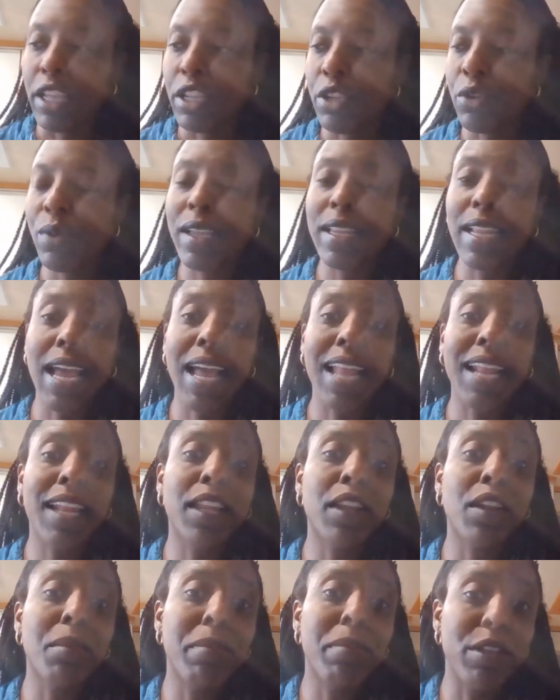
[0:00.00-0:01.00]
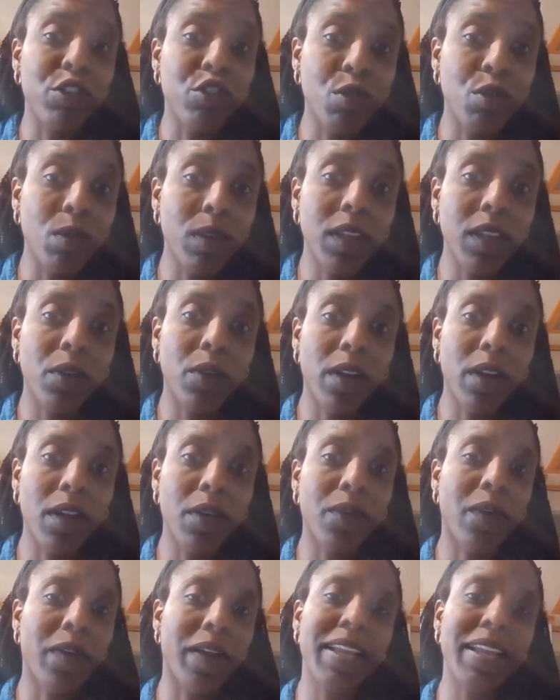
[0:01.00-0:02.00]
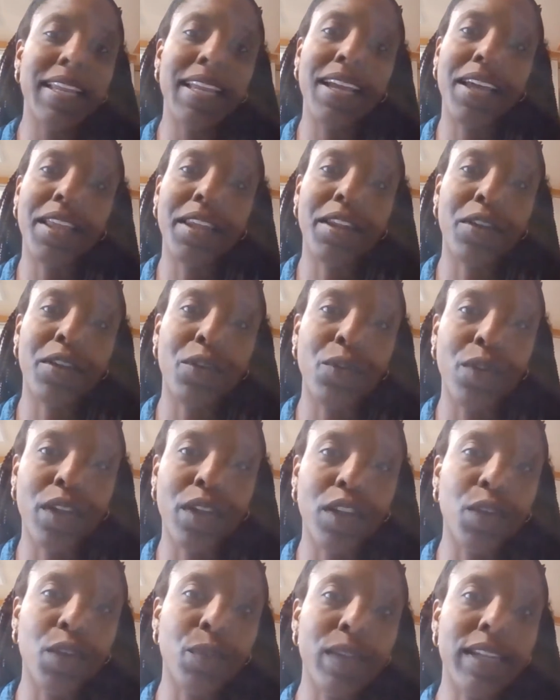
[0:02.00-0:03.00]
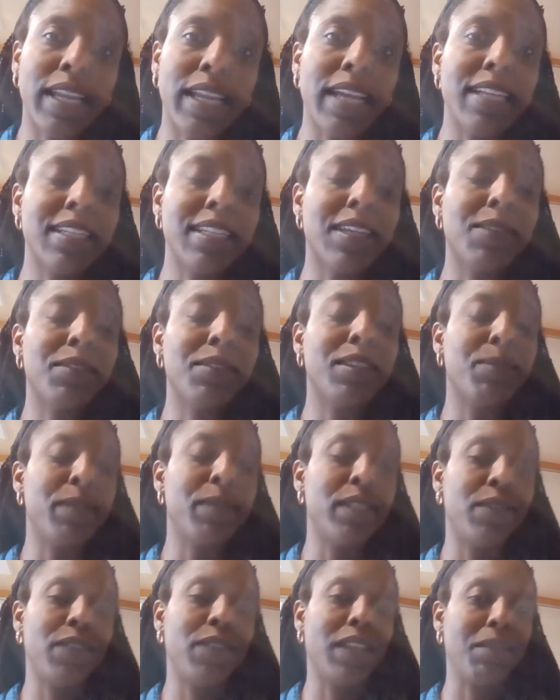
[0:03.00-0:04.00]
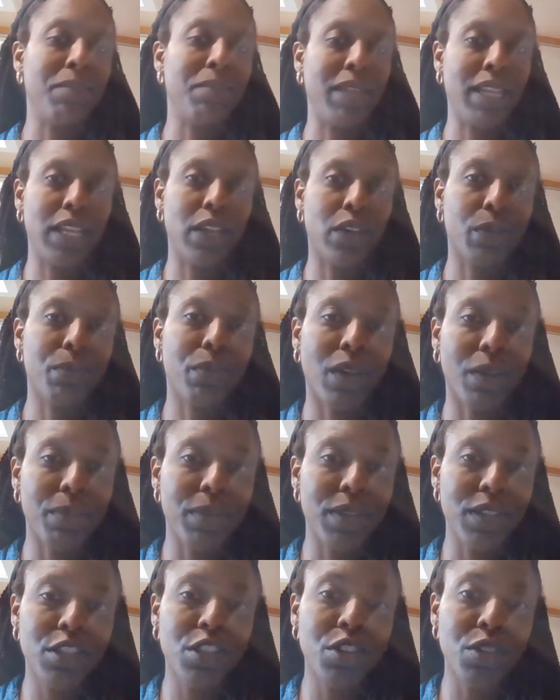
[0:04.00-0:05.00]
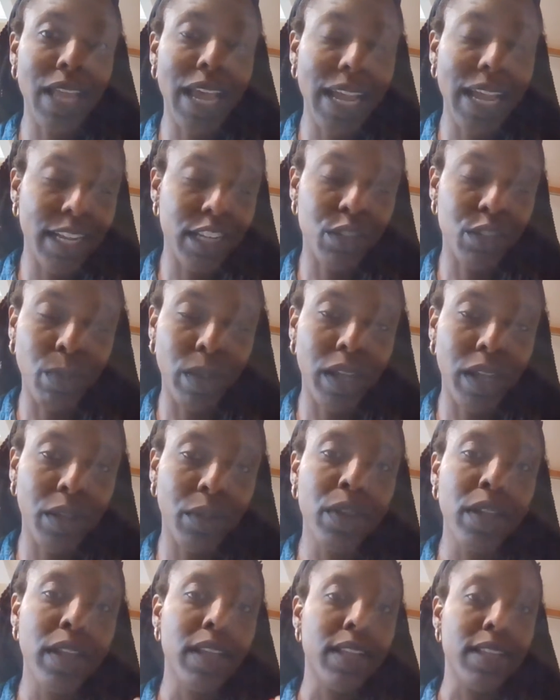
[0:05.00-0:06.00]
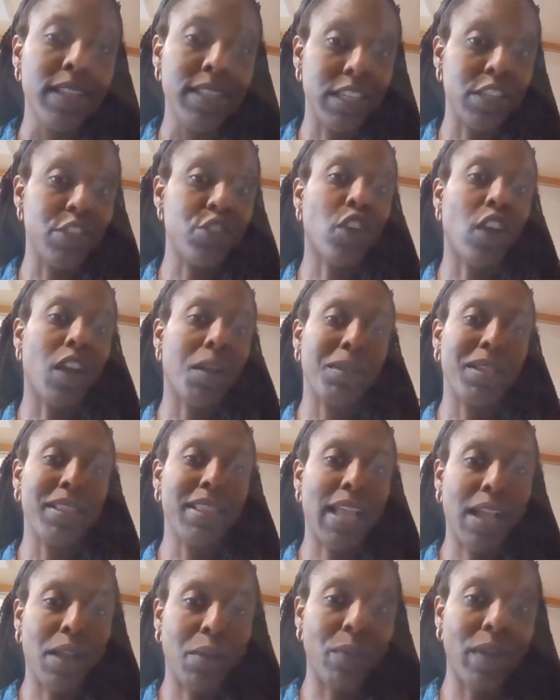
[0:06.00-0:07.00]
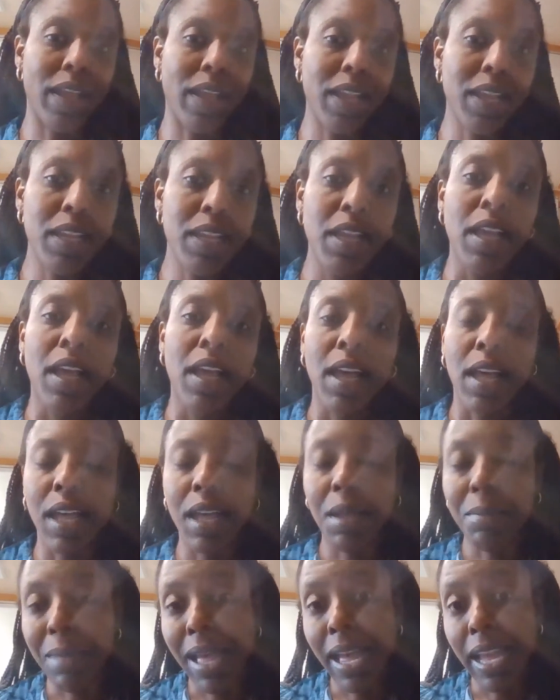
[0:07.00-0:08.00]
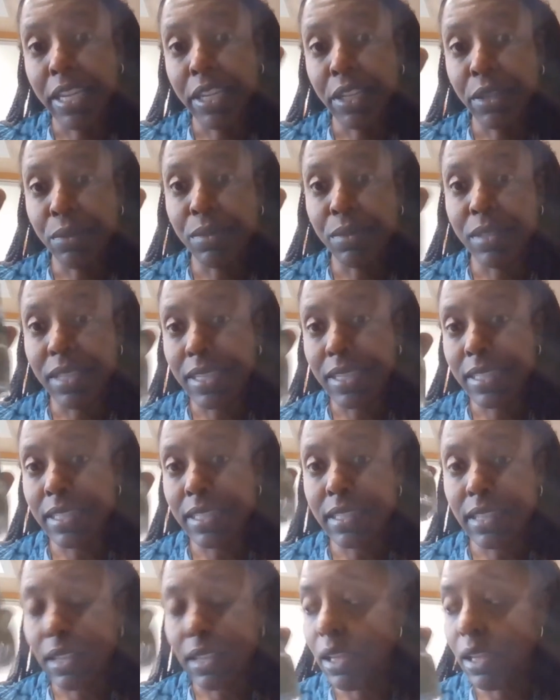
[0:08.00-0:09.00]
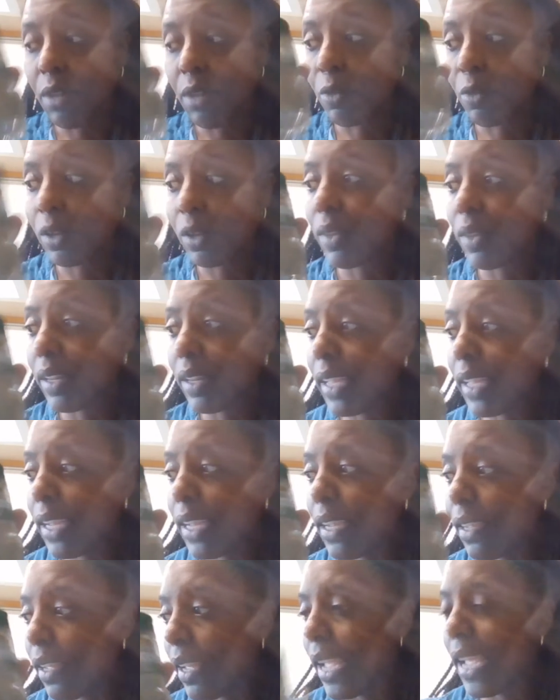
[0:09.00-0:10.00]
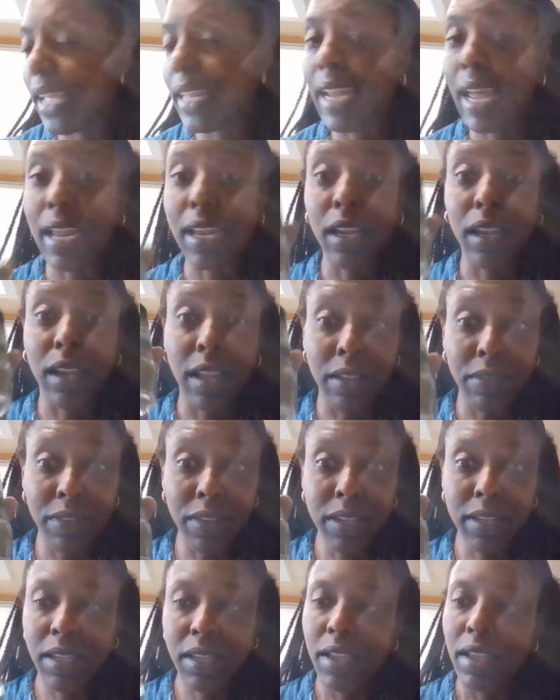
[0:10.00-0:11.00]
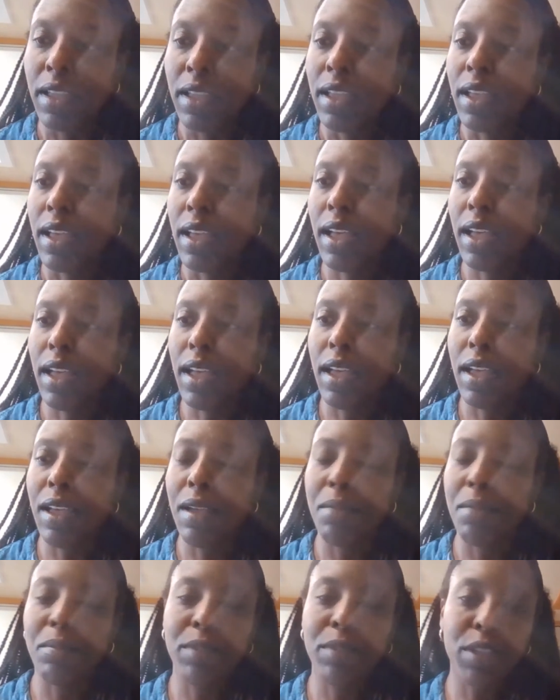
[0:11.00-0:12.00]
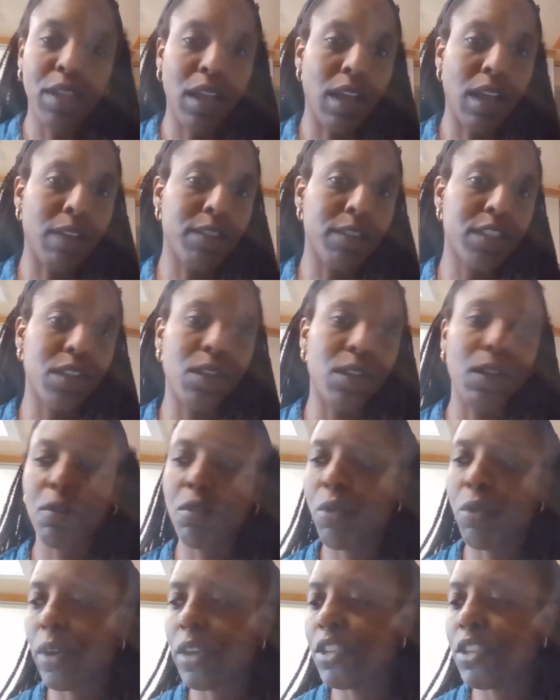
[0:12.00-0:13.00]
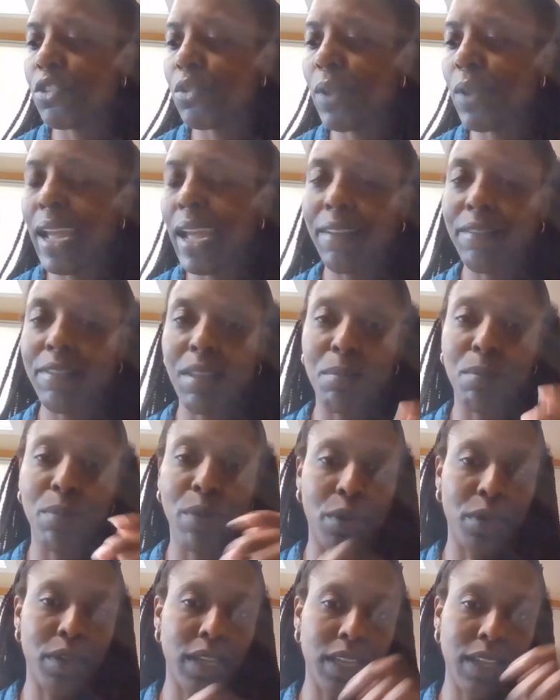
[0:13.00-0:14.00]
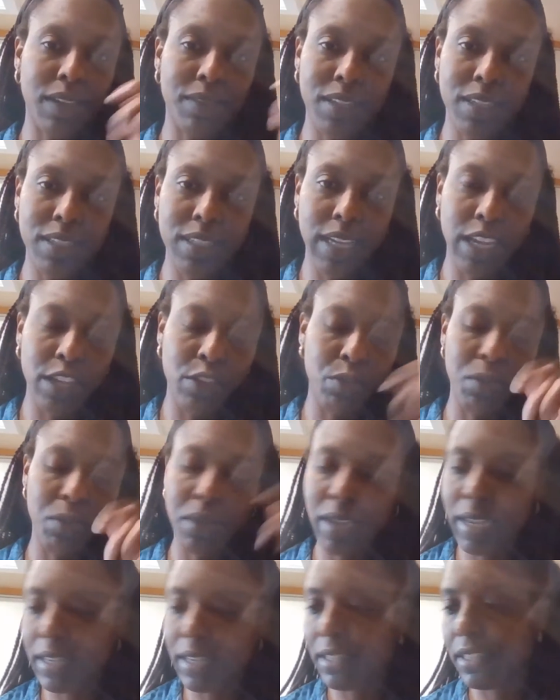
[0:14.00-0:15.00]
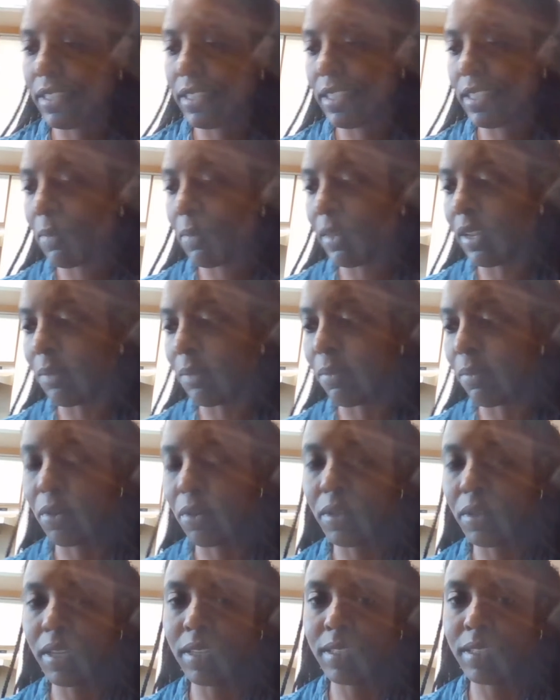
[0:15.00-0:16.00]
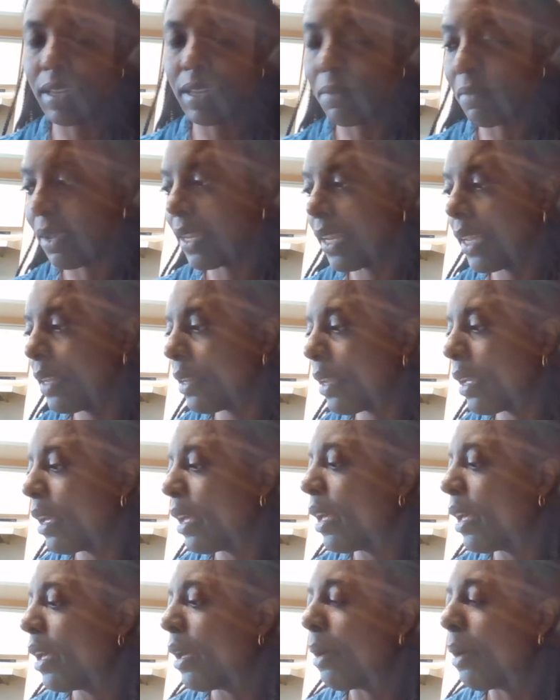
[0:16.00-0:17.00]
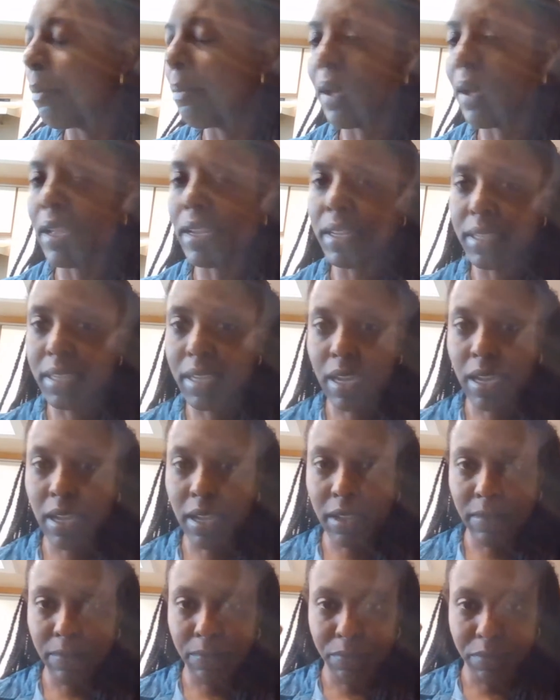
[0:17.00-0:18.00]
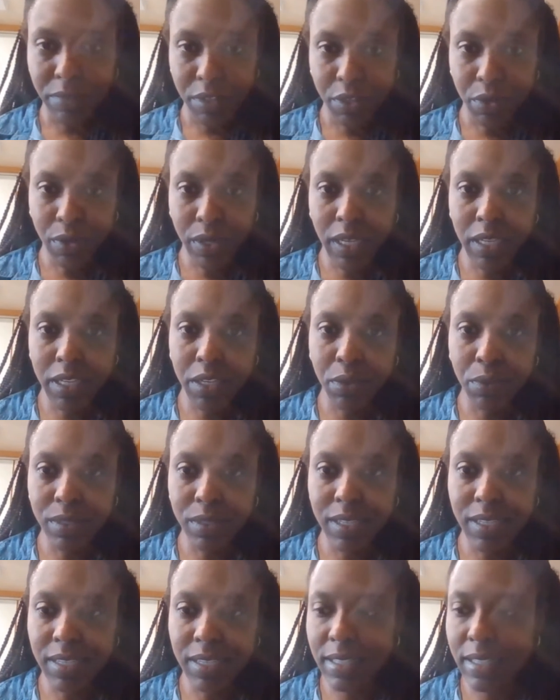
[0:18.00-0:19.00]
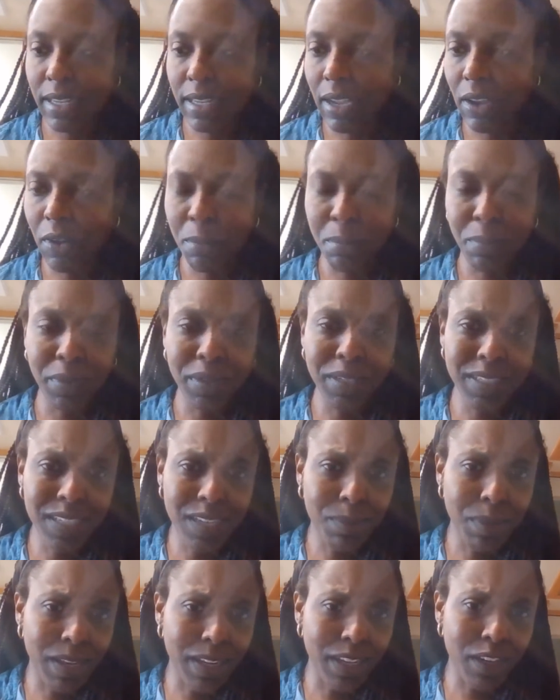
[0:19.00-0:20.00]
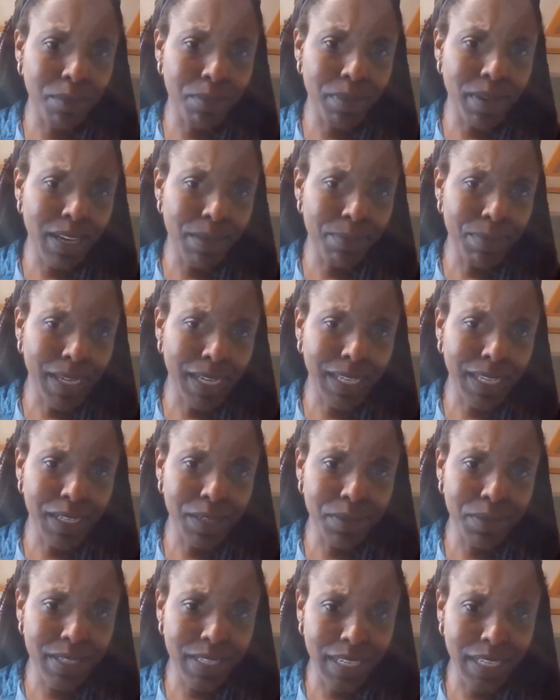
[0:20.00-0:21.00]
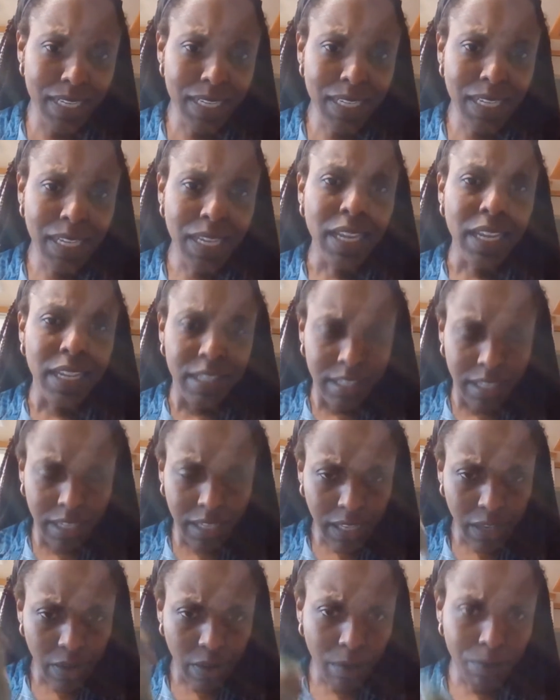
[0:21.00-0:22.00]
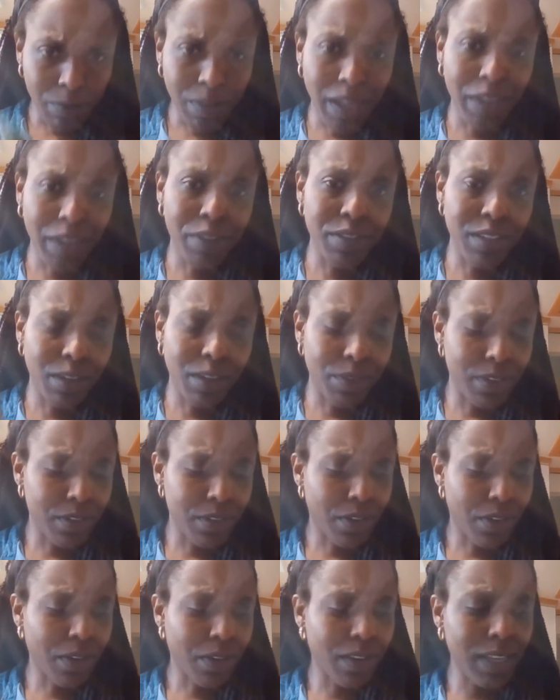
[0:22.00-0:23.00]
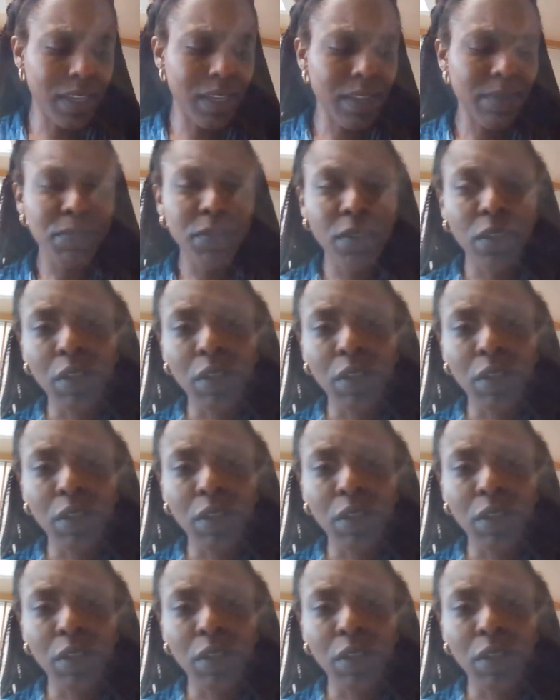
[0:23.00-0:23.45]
You can add a little patchouli oil or any other oil with like some specific meaning or purpose to that as well to charm it that way. I use this frequently and I love it. Also, of course, you have the burning of the sage. We'll get into some of the burnings in a minute. But yeah, you could use this or put a little bit and make a little tea to clarify yourself internally.